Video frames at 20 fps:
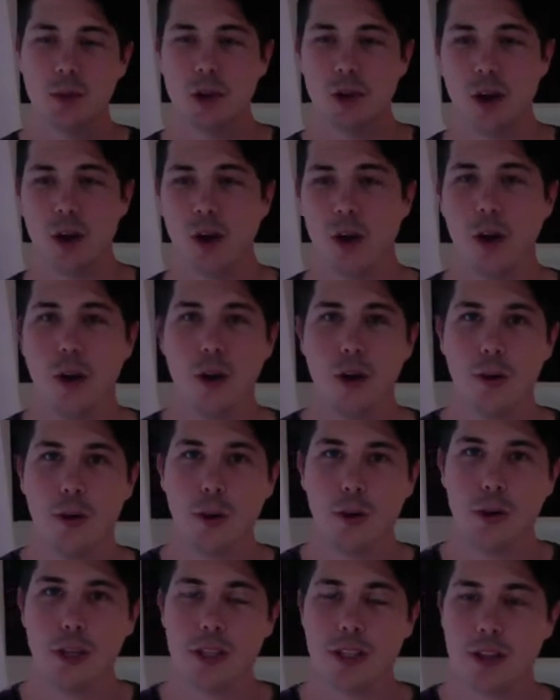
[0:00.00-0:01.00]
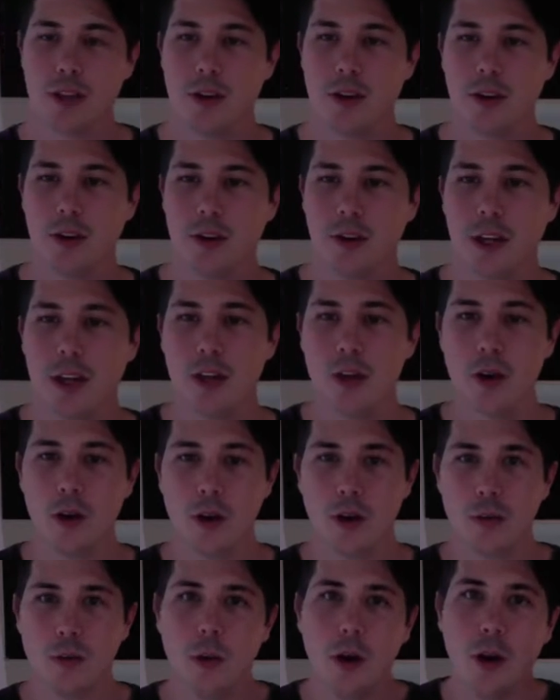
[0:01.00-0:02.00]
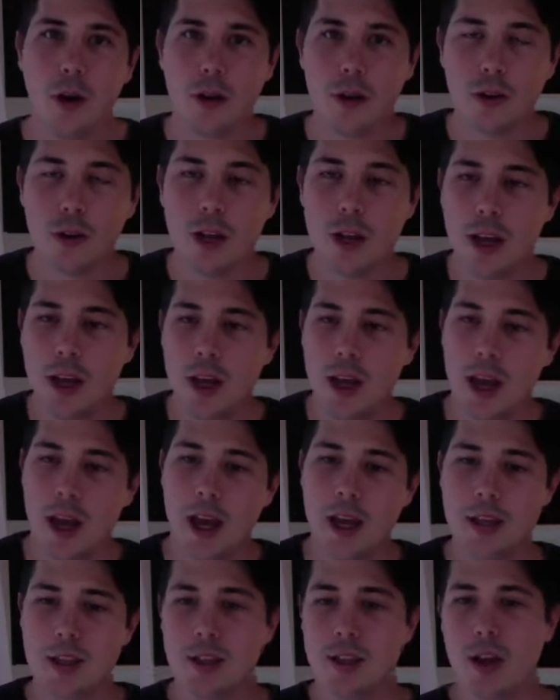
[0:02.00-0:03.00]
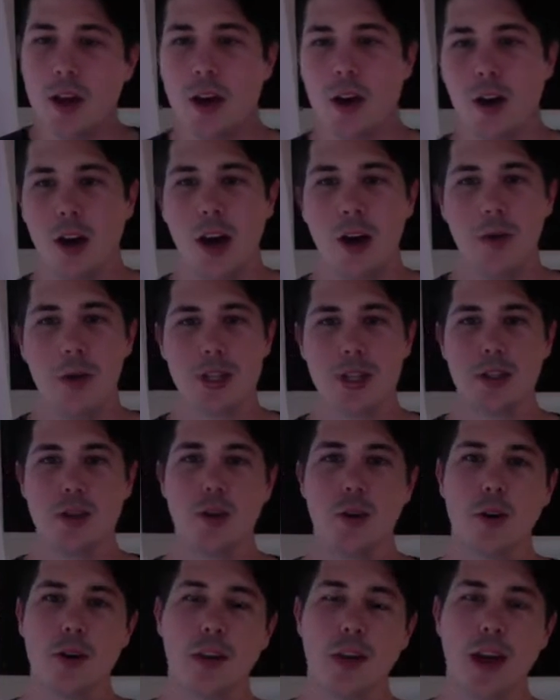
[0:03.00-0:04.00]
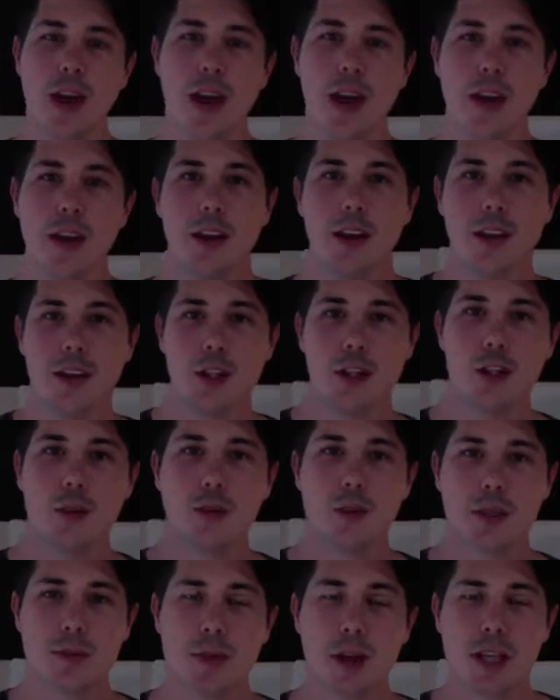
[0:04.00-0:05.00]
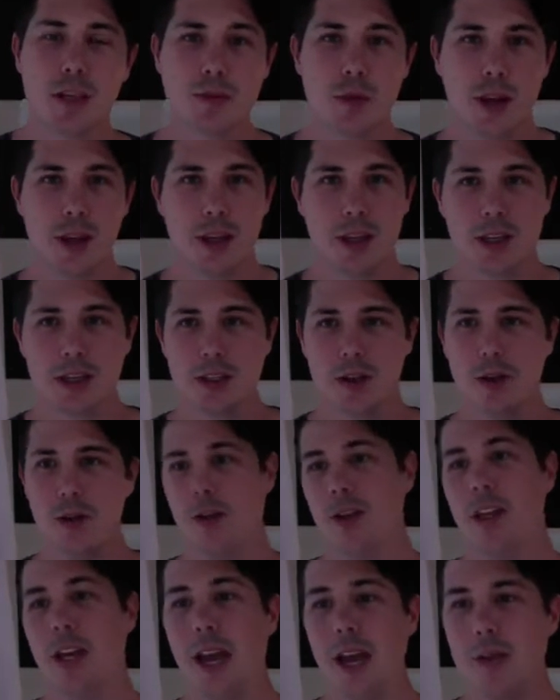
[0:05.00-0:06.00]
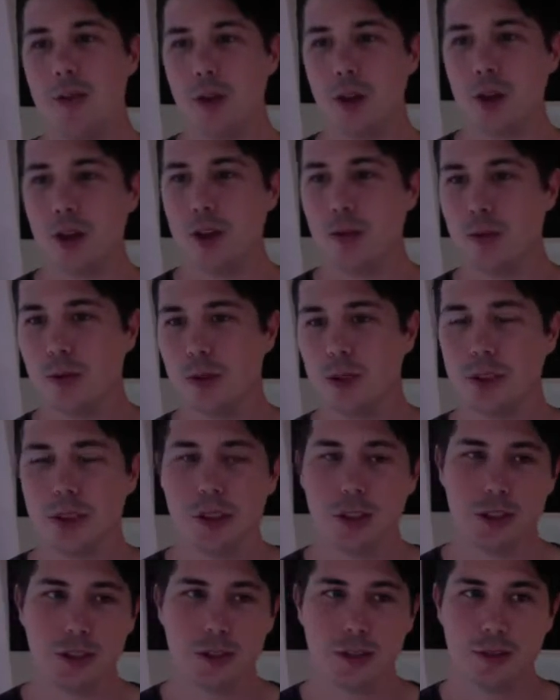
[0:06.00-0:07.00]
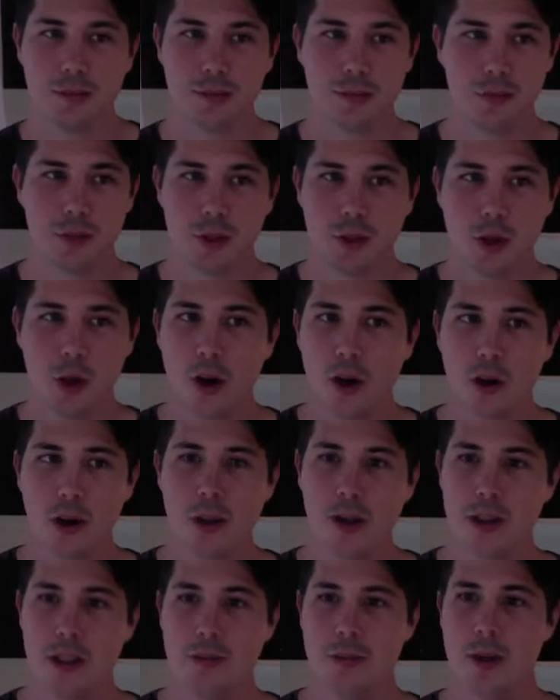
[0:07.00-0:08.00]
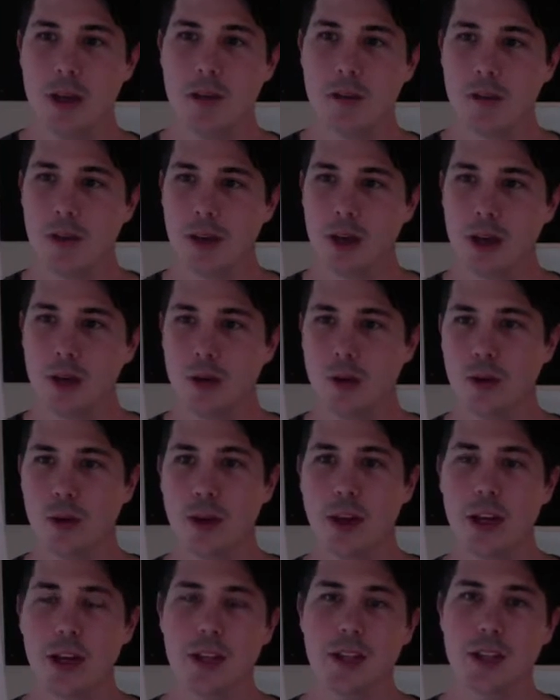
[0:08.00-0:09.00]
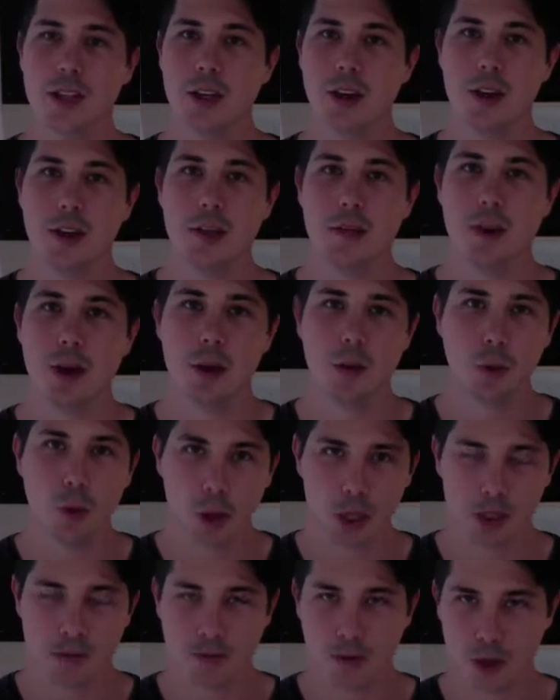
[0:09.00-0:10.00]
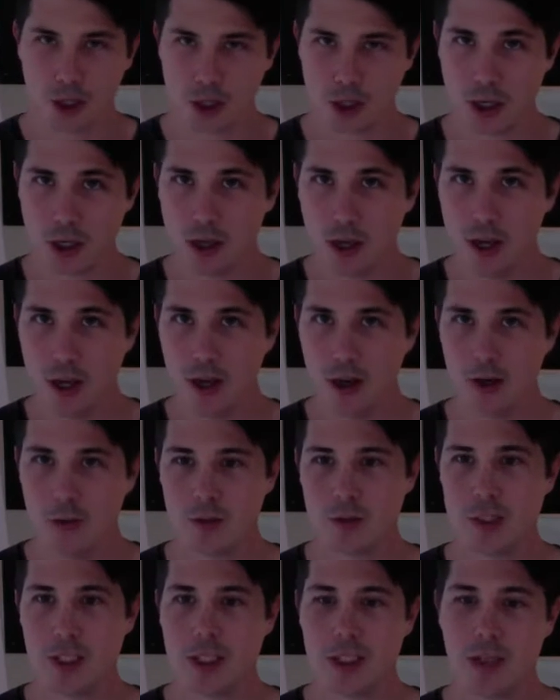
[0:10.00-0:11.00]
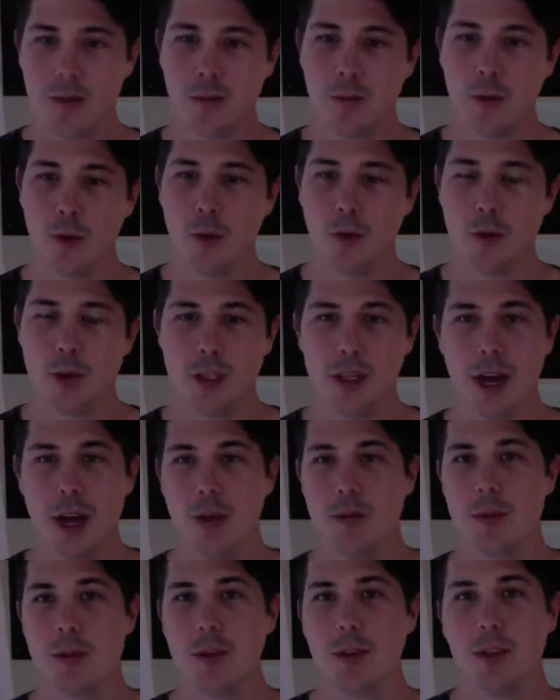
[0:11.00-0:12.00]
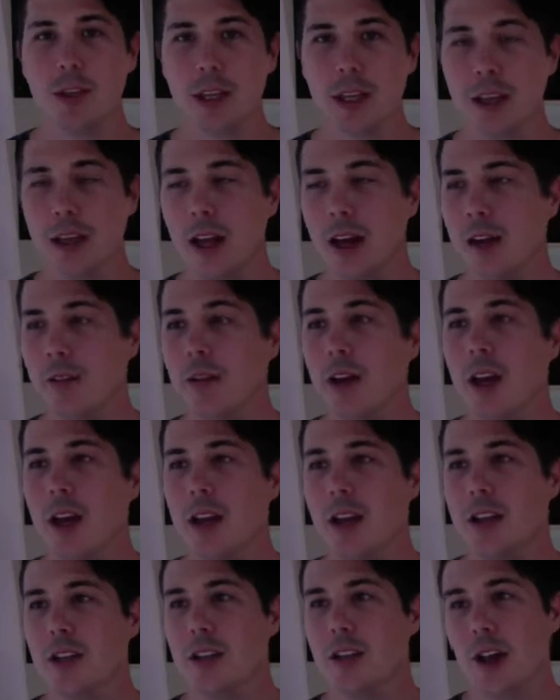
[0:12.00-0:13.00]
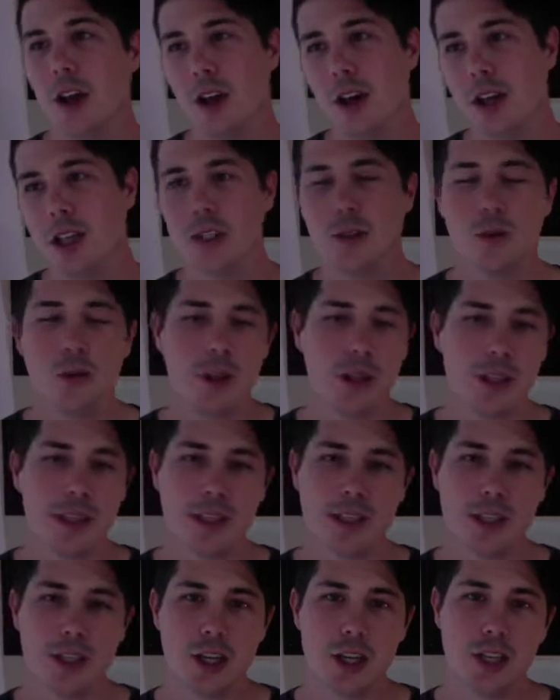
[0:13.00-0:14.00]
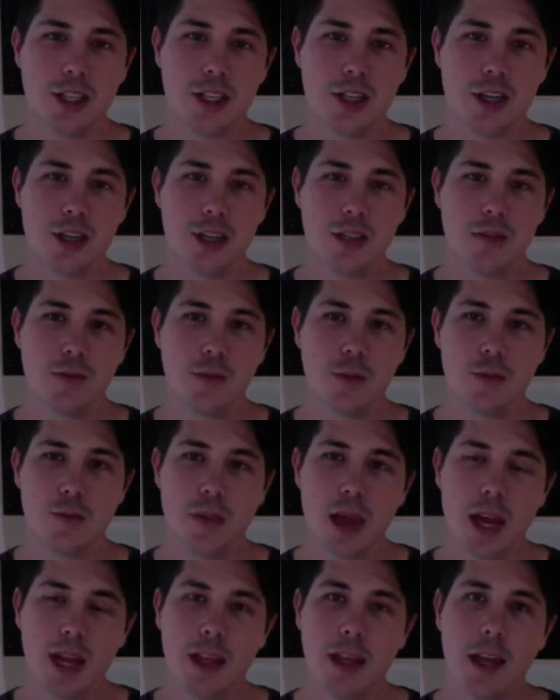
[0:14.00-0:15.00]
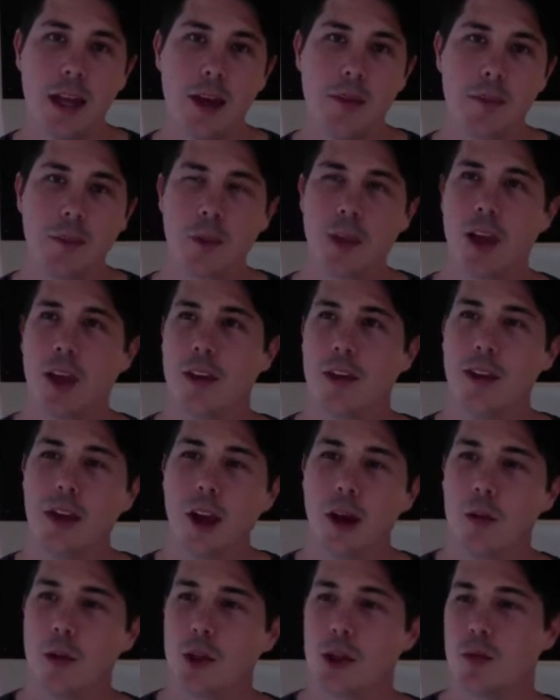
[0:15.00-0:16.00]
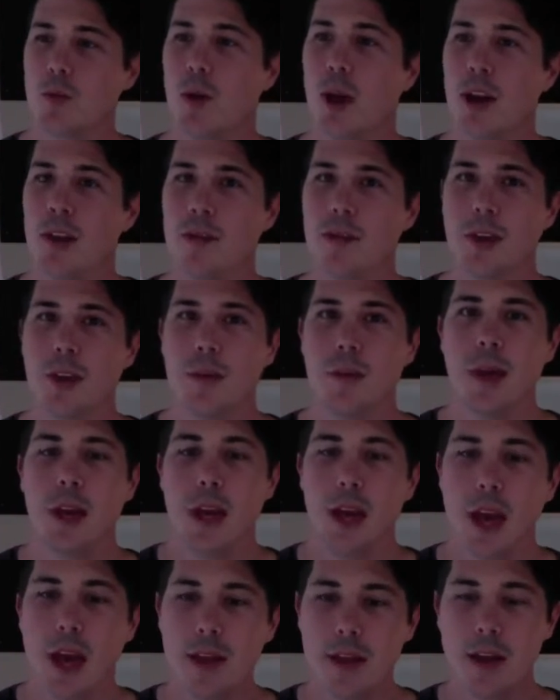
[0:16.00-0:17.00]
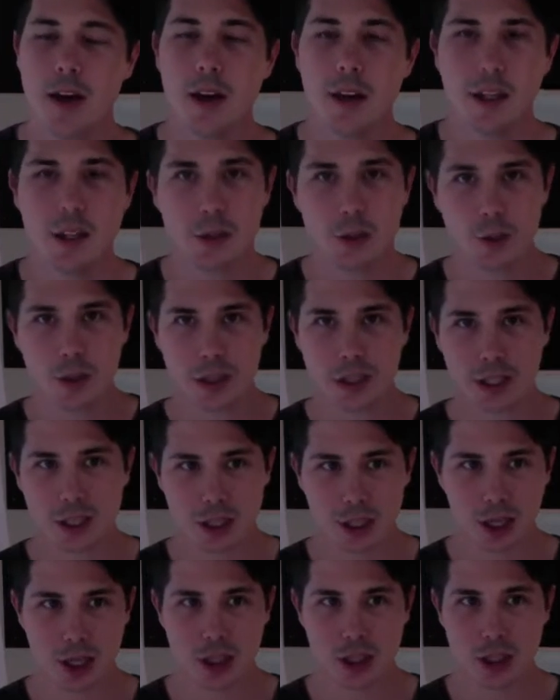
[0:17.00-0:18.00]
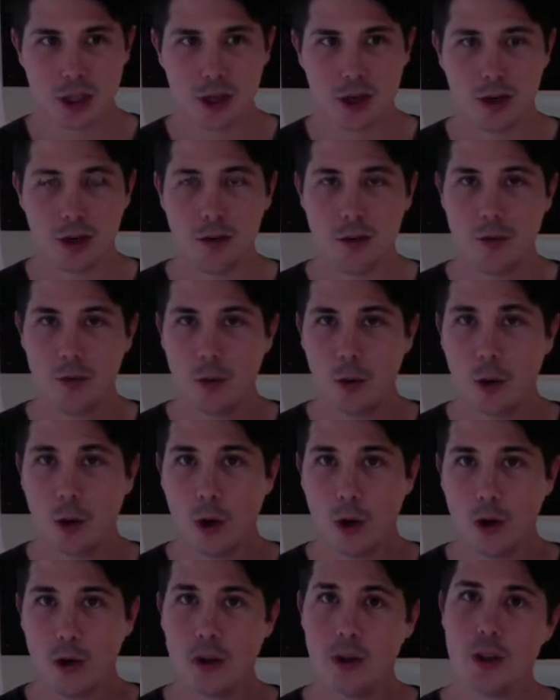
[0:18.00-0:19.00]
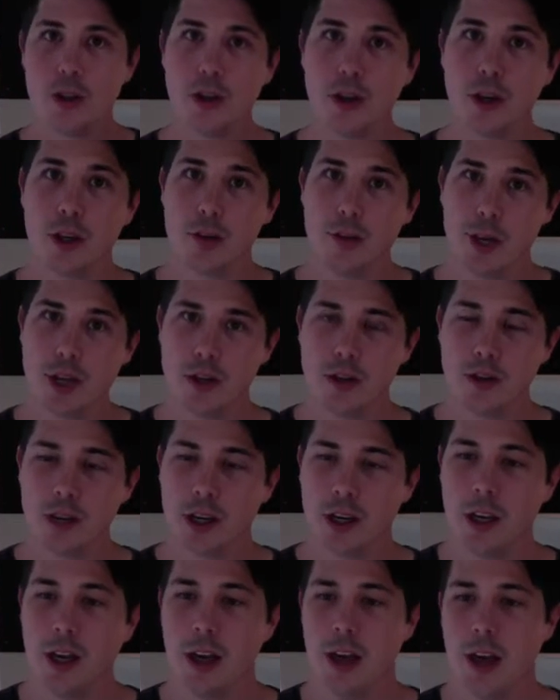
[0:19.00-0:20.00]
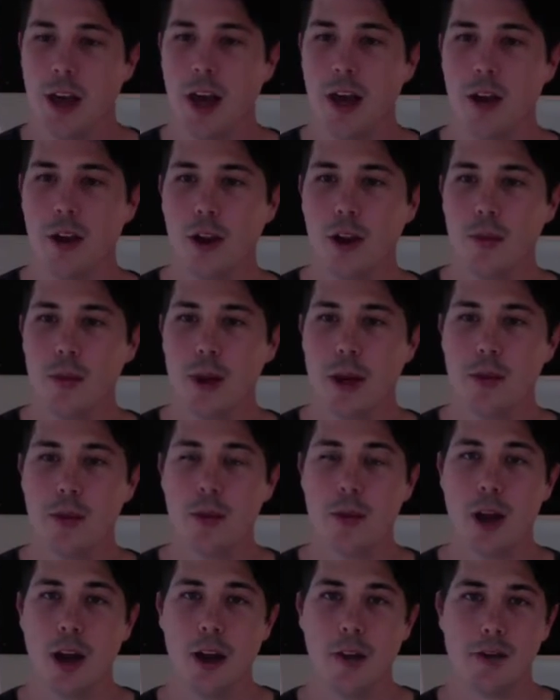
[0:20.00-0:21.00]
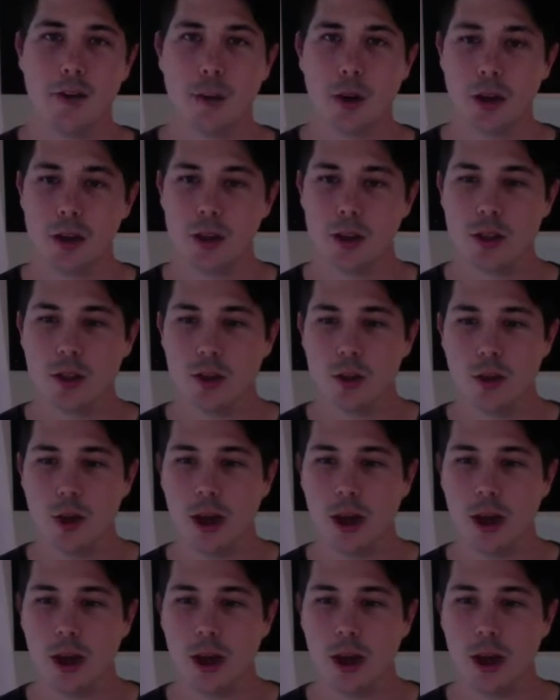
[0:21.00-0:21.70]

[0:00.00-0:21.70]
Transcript: you know, horrible Nintendo thing gone wrong. And so I always thought that Super Smash Brothers on GameCube was just not going to be very good and just going to be a worse version of 64, which I absolutely loved. So I saw these suggestions from Melee. I think I watched one of them, and then I saw a suggestion for the documentary, and a lot of people that I've spoken to